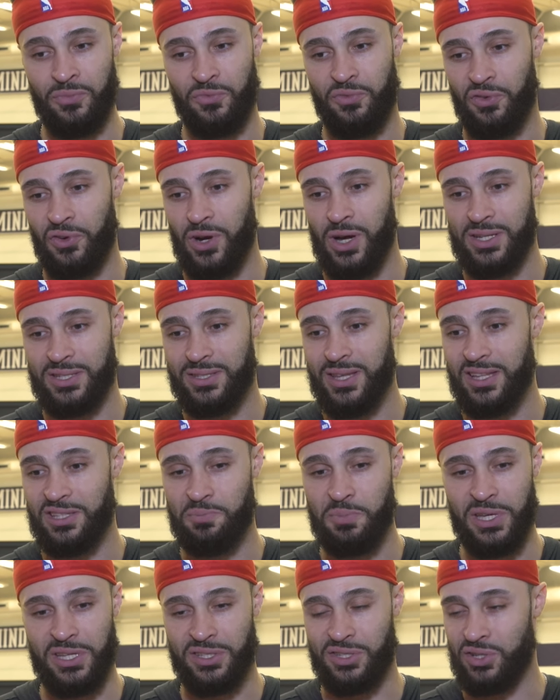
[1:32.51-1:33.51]
for us, that's
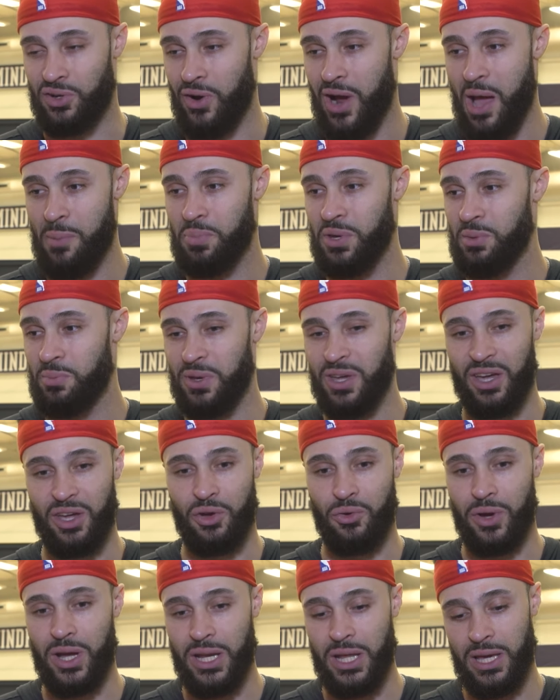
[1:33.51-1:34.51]
being scrappy, being
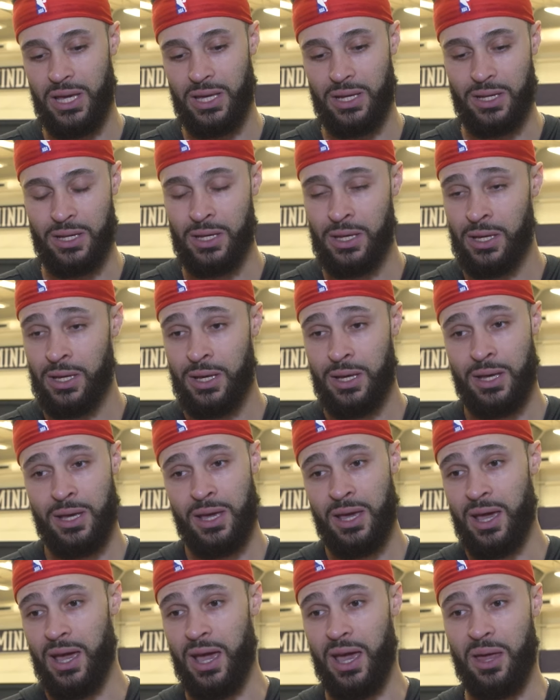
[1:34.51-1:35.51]
gritty, and
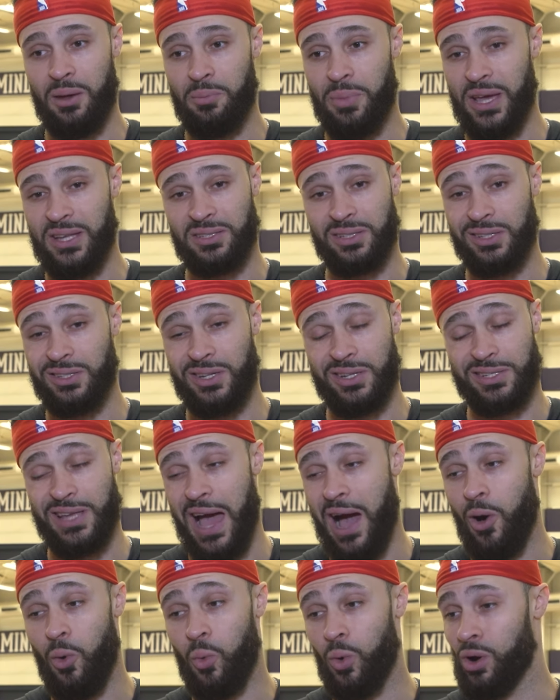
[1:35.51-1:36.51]
basically just
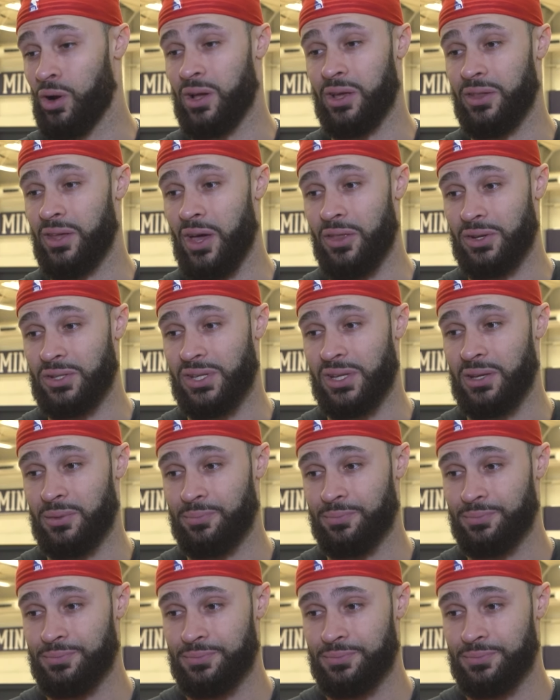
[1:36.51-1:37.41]
outworking the other team.